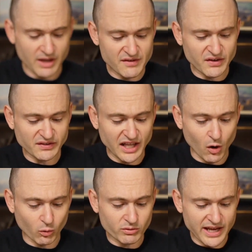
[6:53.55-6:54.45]
Even if they
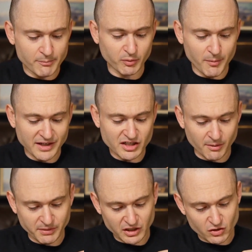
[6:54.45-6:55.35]
don't implement
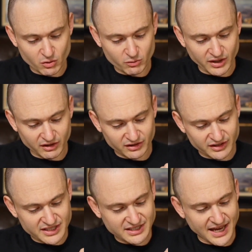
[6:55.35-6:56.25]
something new, they'll at
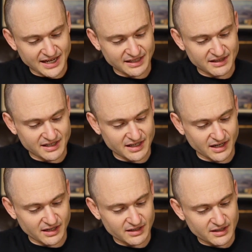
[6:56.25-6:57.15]
least take in the
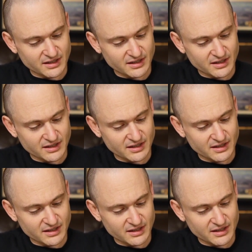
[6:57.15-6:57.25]
uh,